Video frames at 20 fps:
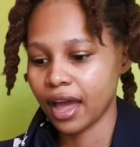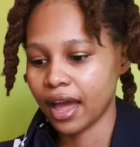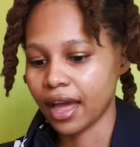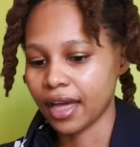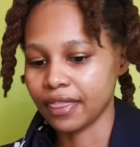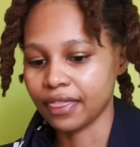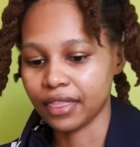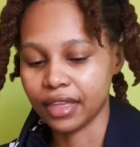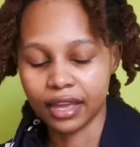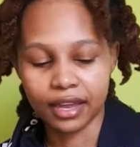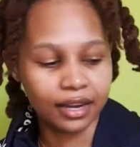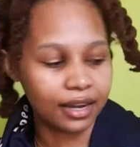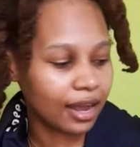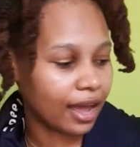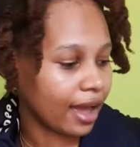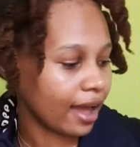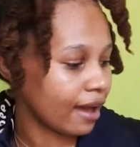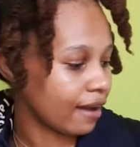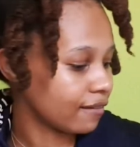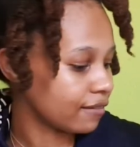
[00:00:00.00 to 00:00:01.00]
and then I
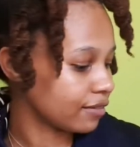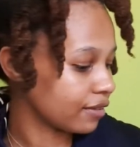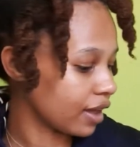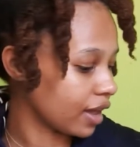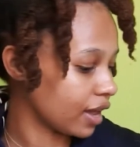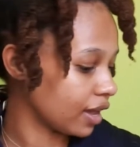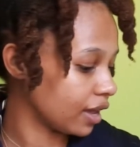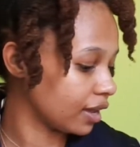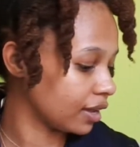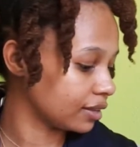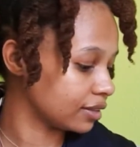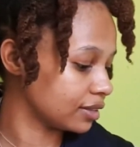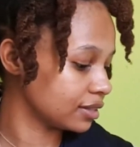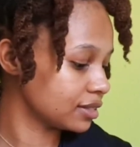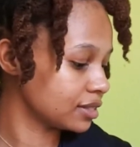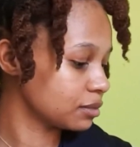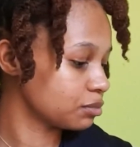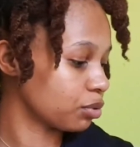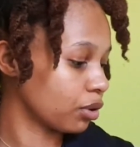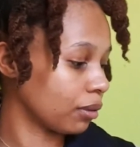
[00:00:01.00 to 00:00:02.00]
have a,
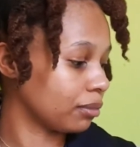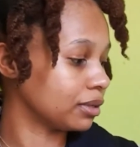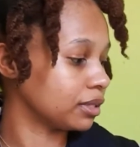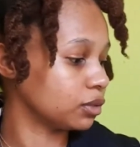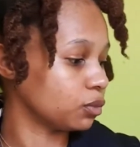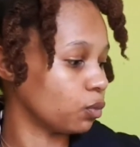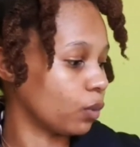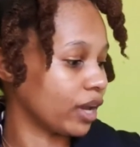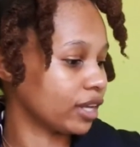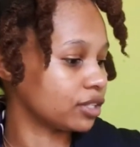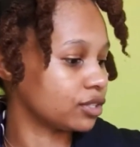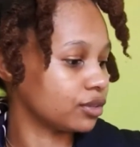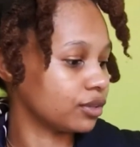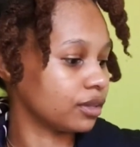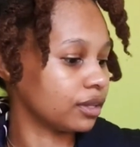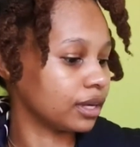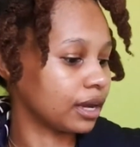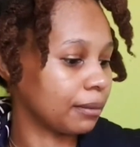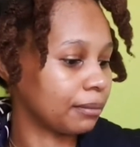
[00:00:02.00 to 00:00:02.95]
this is probably way too thick,